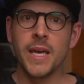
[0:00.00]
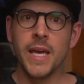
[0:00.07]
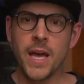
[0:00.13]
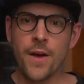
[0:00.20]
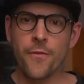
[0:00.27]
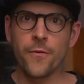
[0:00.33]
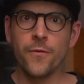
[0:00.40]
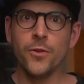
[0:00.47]

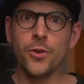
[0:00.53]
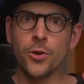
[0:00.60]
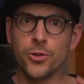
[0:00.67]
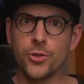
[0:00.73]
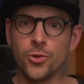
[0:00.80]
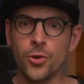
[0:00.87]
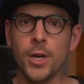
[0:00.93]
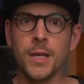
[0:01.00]
If you're
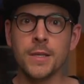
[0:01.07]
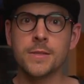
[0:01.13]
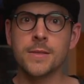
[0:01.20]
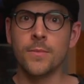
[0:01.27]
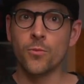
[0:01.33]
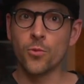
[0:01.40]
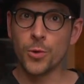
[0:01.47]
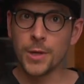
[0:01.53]
doing
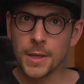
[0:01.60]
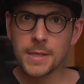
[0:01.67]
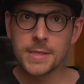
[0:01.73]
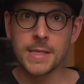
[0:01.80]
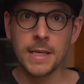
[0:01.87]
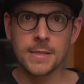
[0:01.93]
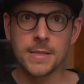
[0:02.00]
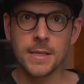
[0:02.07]
some really
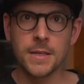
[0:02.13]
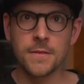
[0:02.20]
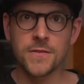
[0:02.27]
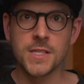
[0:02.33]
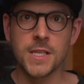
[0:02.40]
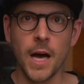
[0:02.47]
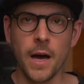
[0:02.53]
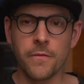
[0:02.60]
sensitive
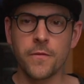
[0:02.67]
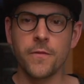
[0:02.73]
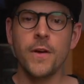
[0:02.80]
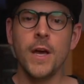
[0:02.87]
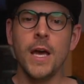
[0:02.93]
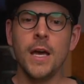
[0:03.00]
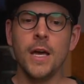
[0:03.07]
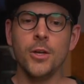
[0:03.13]
stuff,
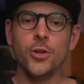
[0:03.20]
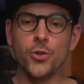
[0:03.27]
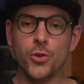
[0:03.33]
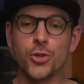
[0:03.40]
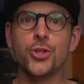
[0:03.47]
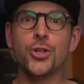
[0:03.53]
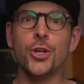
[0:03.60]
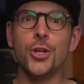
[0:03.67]
you
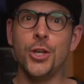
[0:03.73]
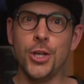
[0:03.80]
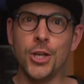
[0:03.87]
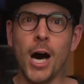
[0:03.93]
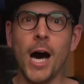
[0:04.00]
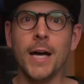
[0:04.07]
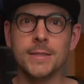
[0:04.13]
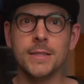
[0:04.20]
should
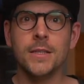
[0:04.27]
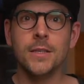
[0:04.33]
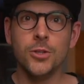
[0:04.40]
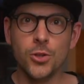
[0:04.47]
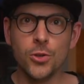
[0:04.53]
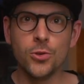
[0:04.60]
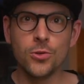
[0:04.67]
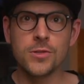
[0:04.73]
not
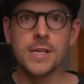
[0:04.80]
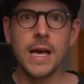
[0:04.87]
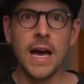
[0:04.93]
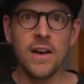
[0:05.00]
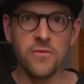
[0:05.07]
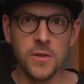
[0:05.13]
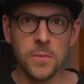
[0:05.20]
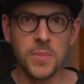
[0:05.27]
use
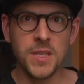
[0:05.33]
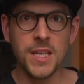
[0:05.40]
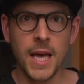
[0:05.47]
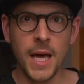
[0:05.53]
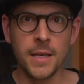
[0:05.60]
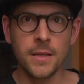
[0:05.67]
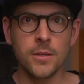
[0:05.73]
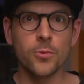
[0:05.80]
a V P
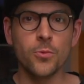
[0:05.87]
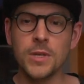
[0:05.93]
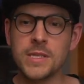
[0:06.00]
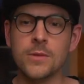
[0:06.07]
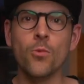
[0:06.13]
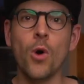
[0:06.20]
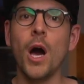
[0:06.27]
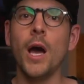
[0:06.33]
N. The
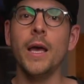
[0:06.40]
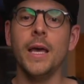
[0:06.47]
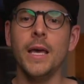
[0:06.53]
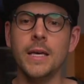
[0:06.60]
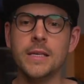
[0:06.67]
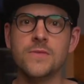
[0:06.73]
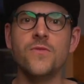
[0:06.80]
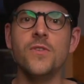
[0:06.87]
reason why
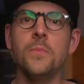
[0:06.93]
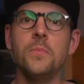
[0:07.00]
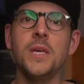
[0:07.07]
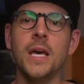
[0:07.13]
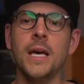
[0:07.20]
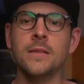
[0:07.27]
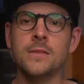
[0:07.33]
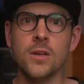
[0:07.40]
is V
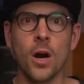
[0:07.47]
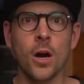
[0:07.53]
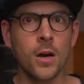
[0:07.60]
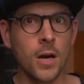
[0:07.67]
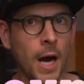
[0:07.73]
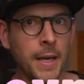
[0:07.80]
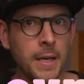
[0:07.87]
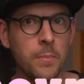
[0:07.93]
P Ns are
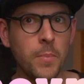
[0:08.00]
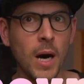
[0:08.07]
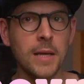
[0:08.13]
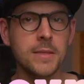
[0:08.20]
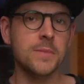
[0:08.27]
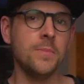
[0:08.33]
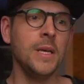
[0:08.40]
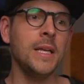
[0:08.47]

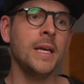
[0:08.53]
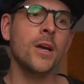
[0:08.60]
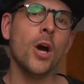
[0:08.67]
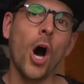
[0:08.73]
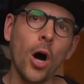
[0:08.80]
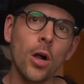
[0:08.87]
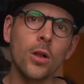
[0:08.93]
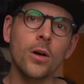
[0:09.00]
honeypots, meaning
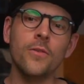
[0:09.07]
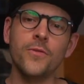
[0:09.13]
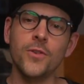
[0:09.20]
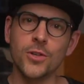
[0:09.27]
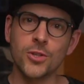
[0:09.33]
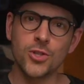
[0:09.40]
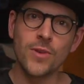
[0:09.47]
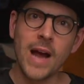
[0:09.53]
all of
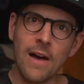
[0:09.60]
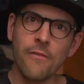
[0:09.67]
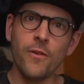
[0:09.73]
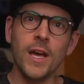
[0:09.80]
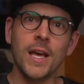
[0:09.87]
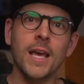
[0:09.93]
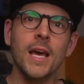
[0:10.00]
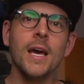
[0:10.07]
your
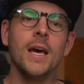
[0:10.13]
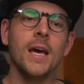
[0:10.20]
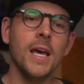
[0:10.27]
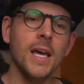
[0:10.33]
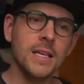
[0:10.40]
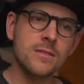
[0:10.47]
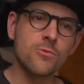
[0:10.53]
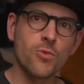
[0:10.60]
traffic
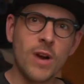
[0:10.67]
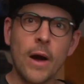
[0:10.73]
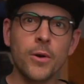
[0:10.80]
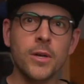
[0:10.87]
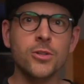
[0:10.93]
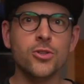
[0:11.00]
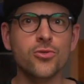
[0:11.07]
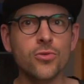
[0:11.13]
is
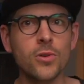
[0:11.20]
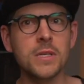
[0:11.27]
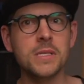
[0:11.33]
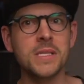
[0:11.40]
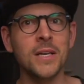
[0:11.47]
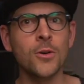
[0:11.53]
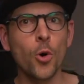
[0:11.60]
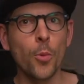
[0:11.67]
routed through a
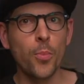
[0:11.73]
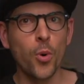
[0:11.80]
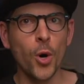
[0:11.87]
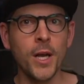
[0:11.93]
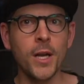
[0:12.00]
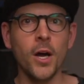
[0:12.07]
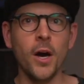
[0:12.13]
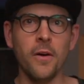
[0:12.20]
single
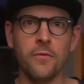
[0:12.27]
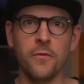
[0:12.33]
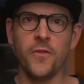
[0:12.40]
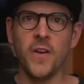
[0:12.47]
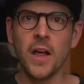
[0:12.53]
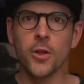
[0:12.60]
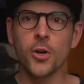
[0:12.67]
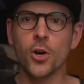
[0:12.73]
point of
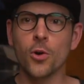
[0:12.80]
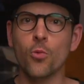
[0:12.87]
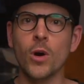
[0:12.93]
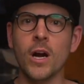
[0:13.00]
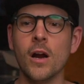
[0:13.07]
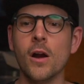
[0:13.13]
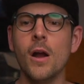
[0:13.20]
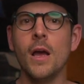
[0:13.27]
failure
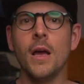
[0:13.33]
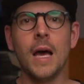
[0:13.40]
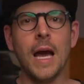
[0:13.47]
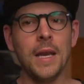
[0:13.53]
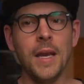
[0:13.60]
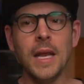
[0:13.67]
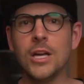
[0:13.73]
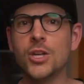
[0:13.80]
where
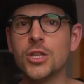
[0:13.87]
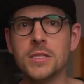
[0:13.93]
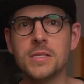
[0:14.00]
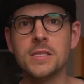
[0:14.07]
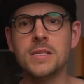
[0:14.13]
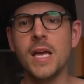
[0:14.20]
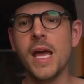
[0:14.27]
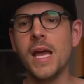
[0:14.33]
a nation
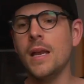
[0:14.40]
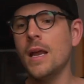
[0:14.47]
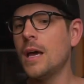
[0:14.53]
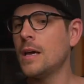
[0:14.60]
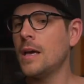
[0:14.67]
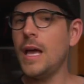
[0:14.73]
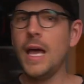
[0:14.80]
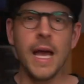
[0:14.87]
state,
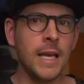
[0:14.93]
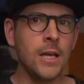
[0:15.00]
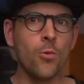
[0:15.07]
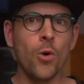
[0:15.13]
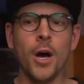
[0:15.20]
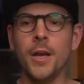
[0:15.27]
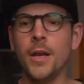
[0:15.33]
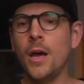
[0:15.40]

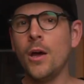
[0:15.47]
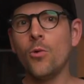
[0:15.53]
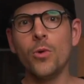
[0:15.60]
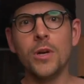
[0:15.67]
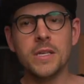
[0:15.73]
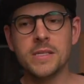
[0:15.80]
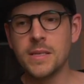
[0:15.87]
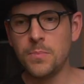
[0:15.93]
anyone
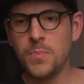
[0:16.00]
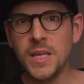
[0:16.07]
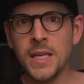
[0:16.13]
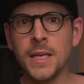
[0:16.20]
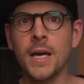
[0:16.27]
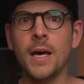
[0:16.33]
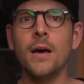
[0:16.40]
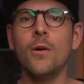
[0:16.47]
with a
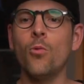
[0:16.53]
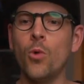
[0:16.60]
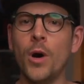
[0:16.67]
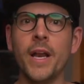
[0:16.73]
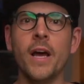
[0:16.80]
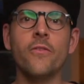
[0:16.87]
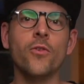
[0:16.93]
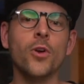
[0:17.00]
subpoena,
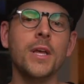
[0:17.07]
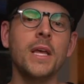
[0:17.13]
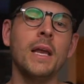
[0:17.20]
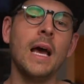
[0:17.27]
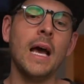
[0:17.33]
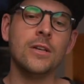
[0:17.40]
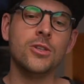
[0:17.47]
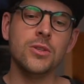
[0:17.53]
whatever,
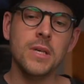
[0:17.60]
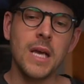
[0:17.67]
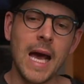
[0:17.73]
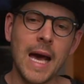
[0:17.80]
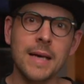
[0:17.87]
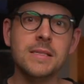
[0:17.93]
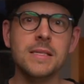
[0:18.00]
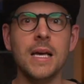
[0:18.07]
can actually
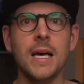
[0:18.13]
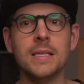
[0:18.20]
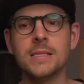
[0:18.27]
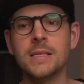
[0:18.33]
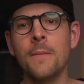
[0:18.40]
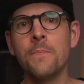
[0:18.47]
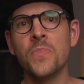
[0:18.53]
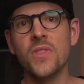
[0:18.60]

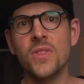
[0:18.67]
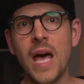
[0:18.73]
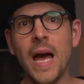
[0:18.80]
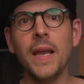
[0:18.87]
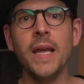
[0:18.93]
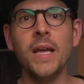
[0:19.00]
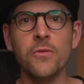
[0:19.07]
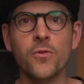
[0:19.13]
access
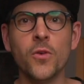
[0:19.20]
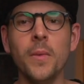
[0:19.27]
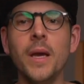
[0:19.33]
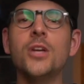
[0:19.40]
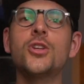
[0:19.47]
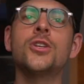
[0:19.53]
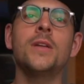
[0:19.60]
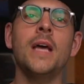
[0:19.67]
that
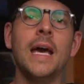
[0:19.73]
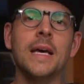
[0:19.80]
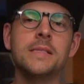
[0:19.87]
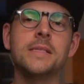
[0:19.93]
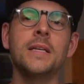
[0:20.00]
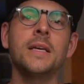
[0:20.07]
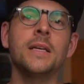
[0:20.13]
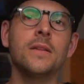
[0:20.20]
information
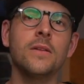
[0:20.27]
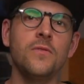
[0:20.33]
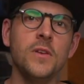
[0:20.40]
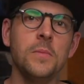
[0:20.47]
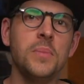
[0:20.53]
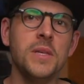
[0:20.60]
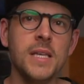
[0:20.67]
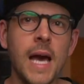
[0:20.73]
exiting the
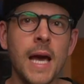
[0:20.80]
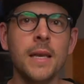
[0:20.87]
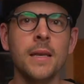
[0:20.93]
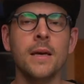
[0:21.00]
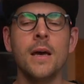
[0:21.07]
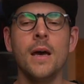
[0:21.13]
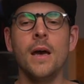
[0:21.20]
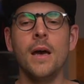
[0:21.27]
V P
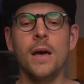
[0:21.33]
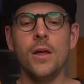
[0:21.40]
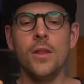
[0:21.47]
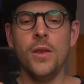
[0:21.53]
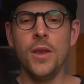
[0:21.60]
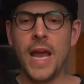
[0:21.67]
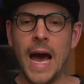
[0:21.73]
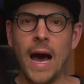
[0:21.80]
N.
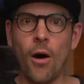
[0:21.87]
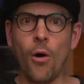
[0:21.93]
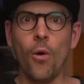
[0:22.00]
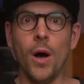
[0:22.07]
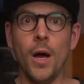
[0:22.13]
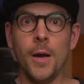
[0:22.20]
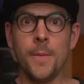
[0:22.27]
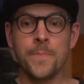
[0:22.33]

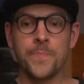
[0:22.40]
Now,